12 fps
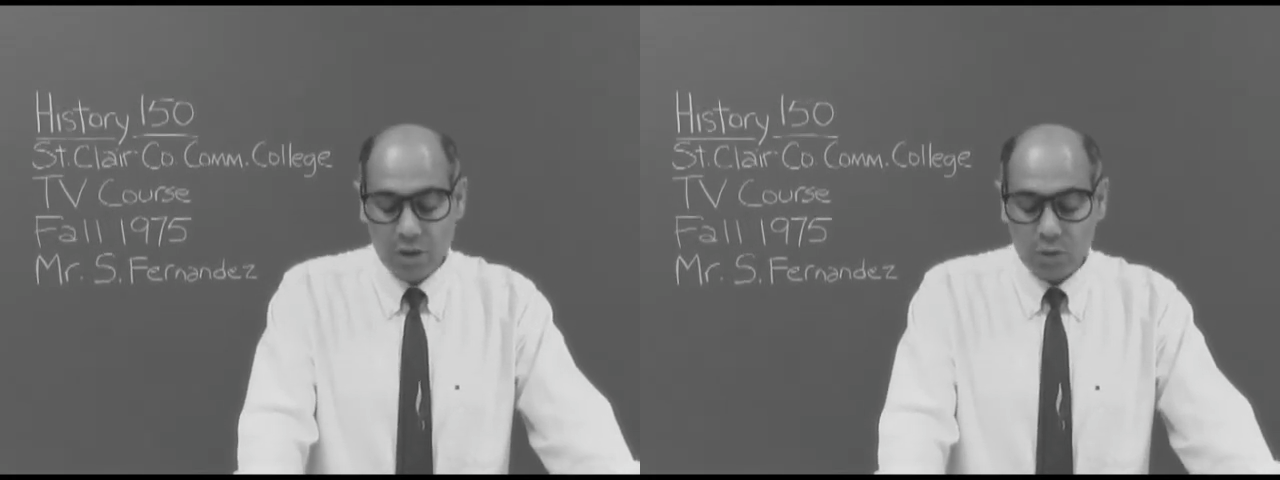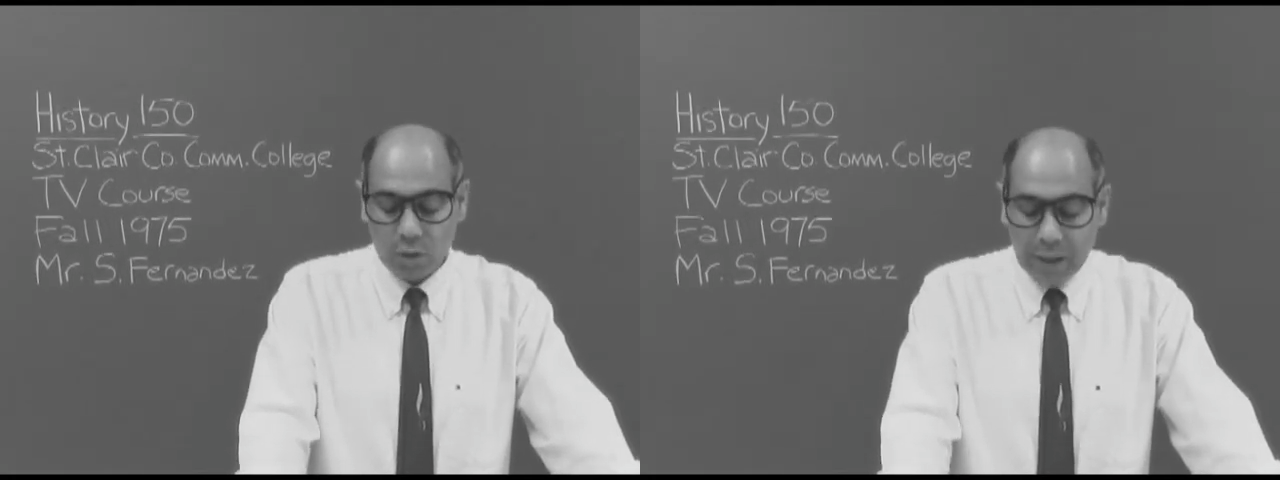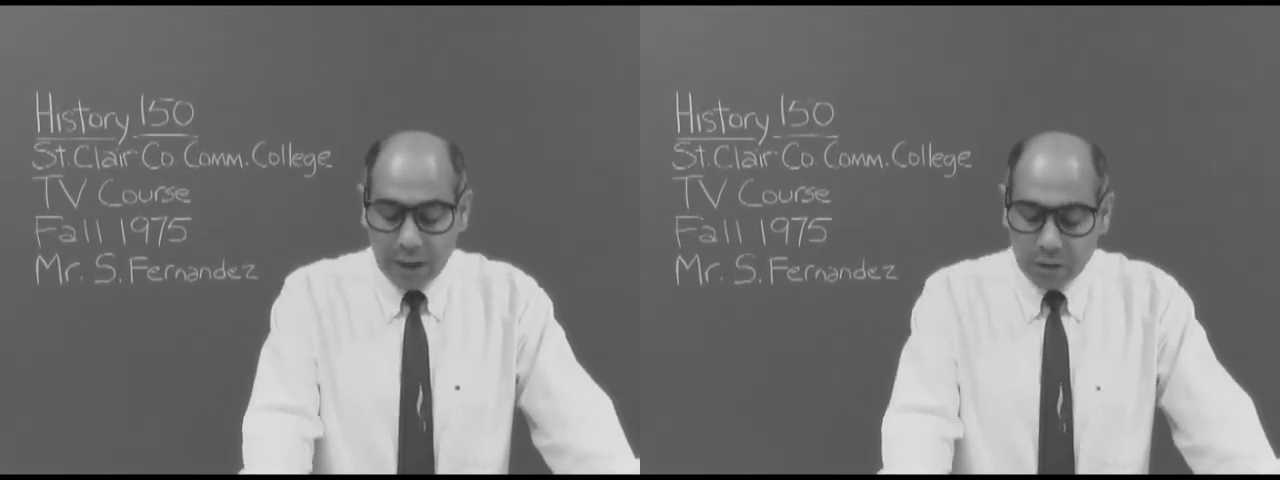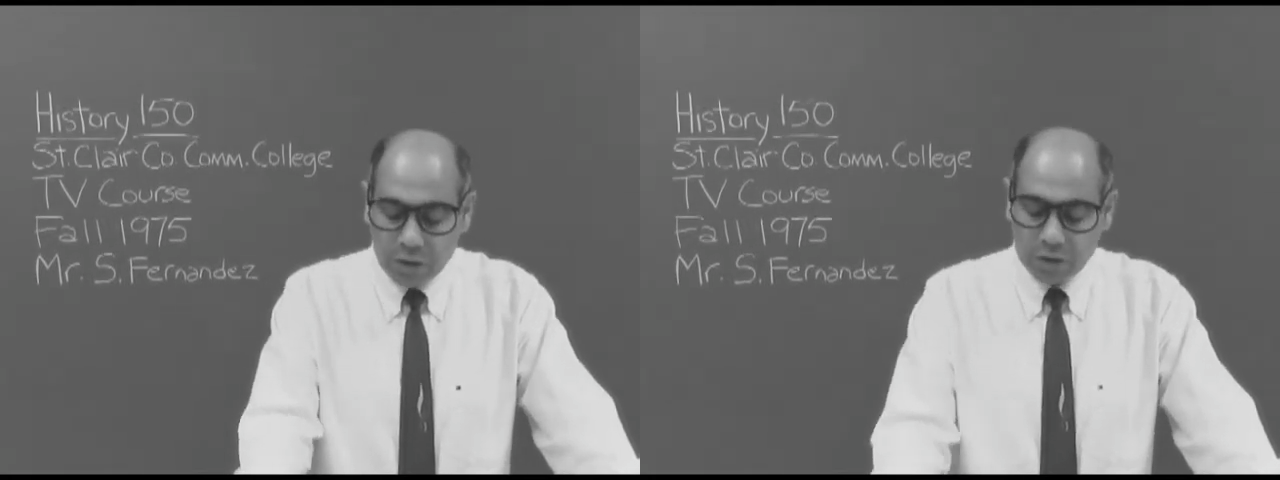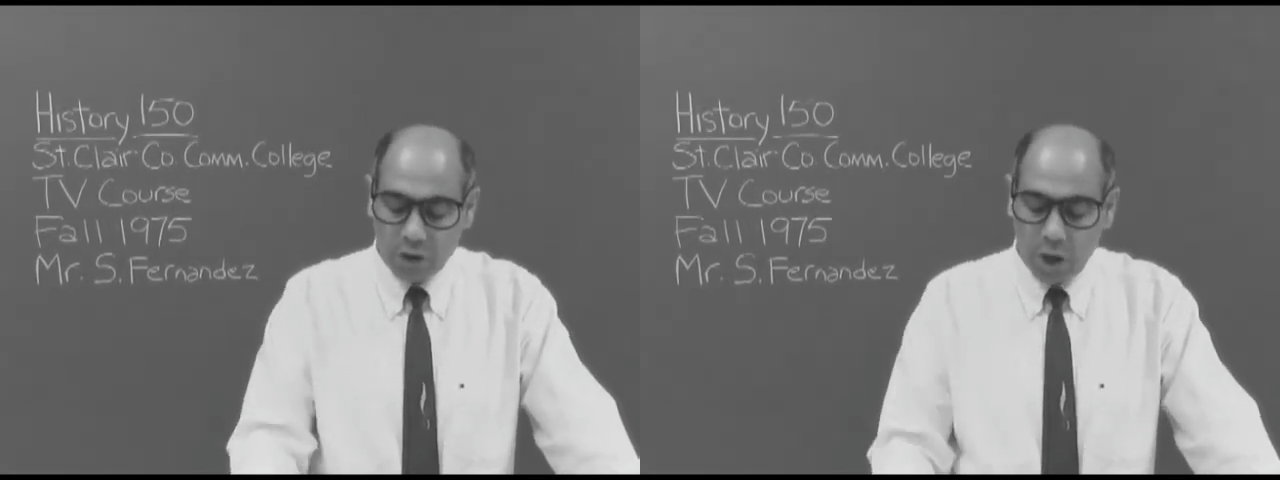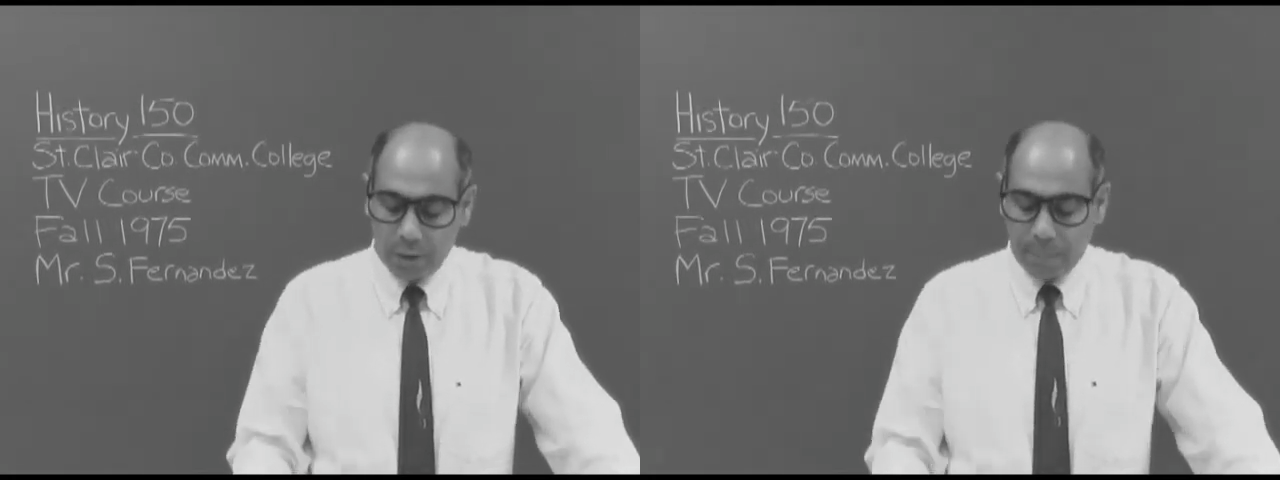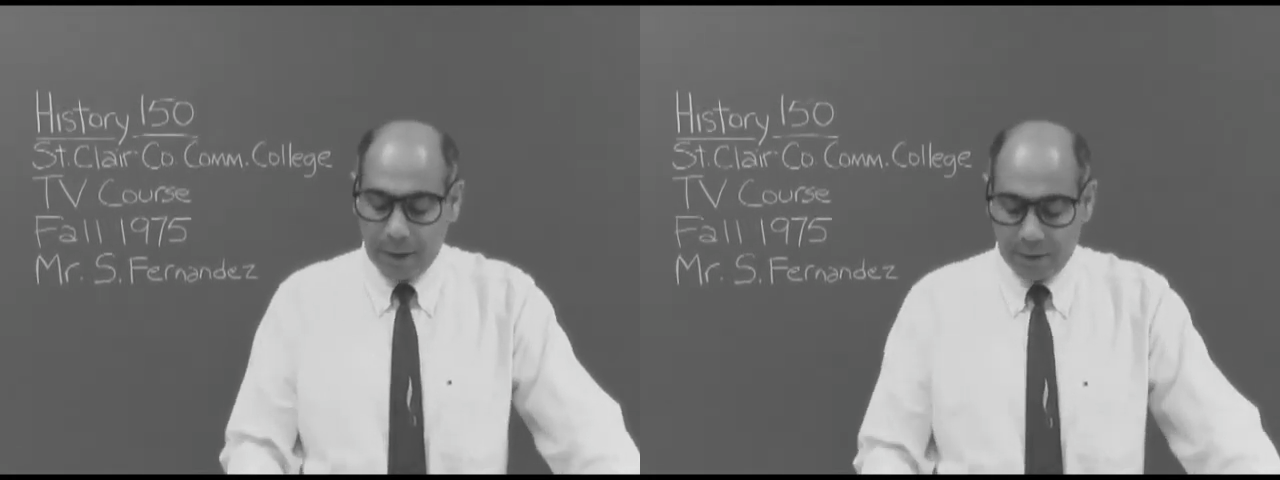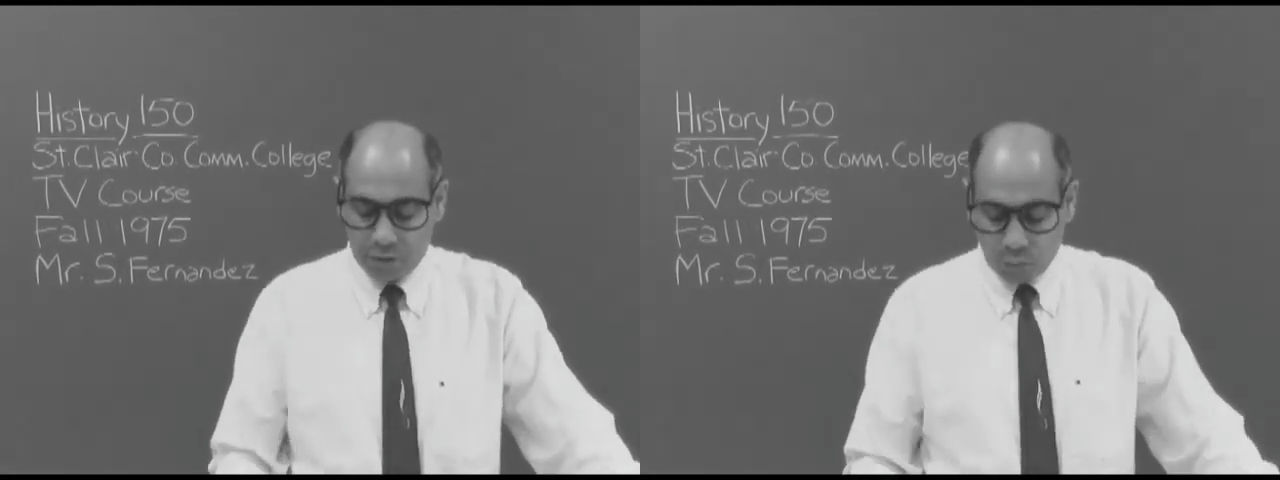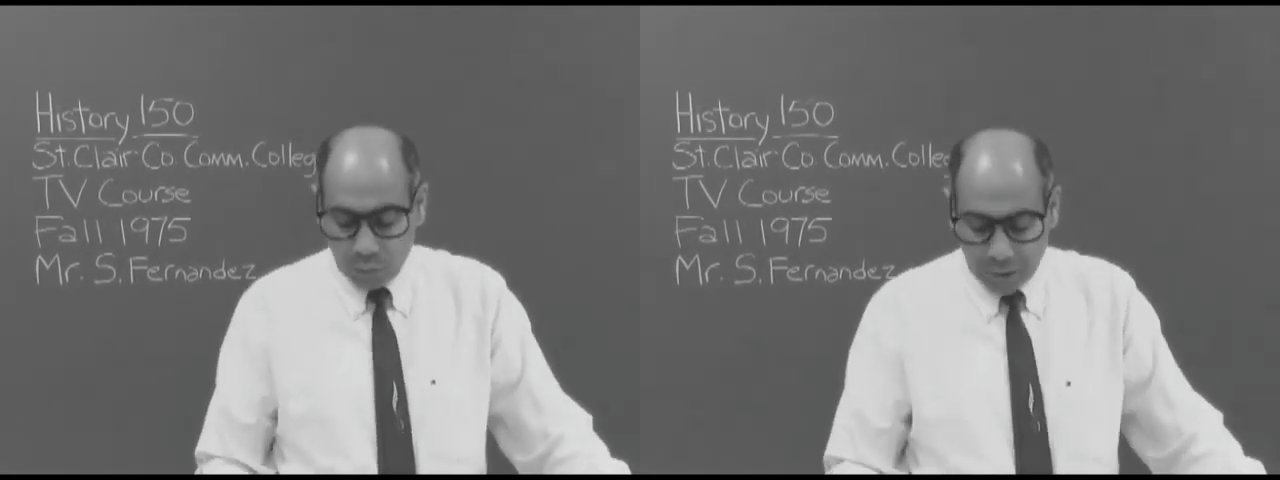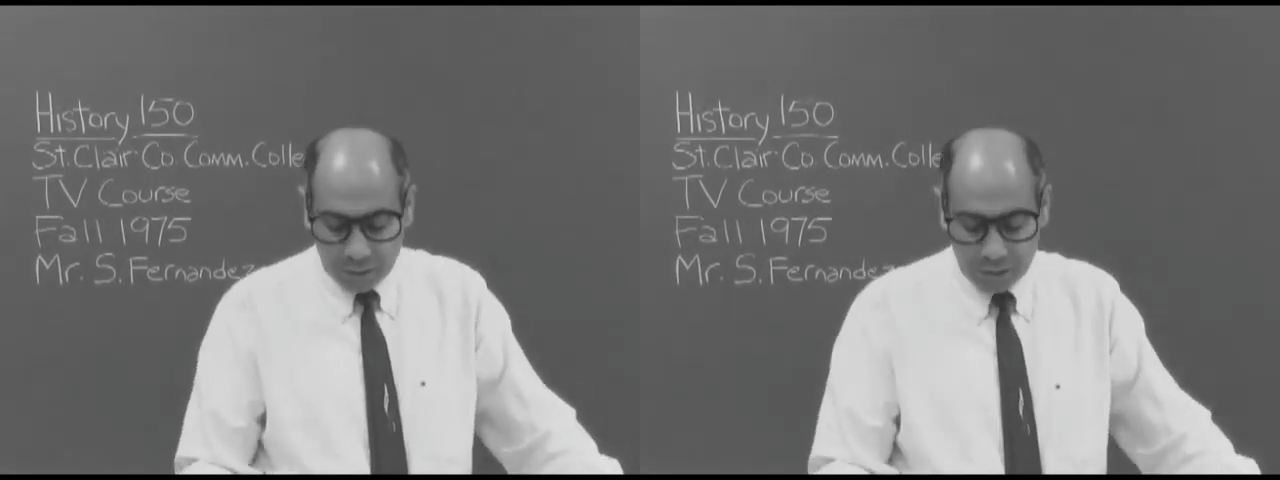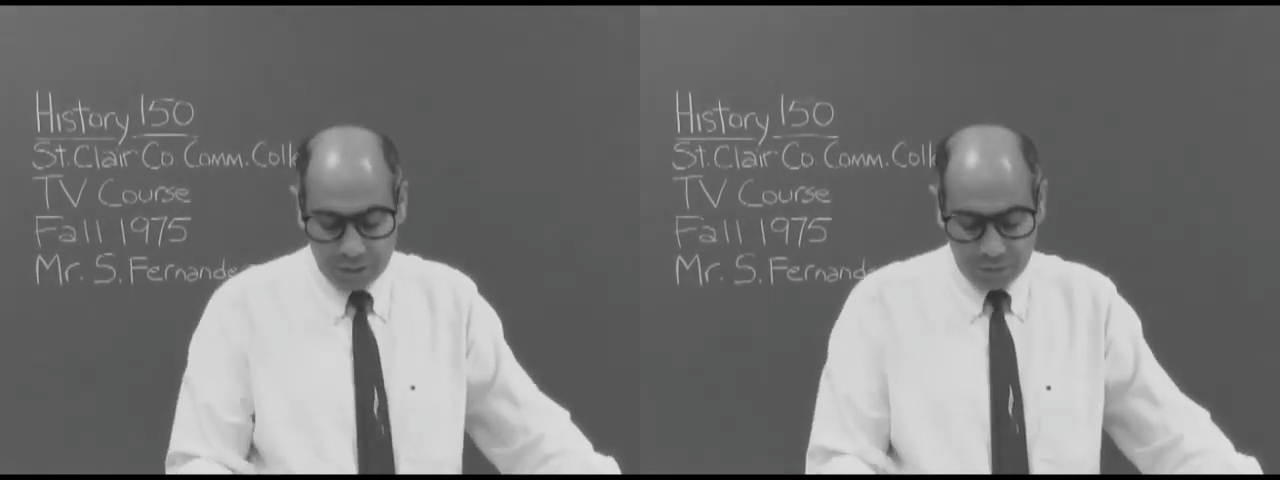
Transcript: to allow you to talk back directly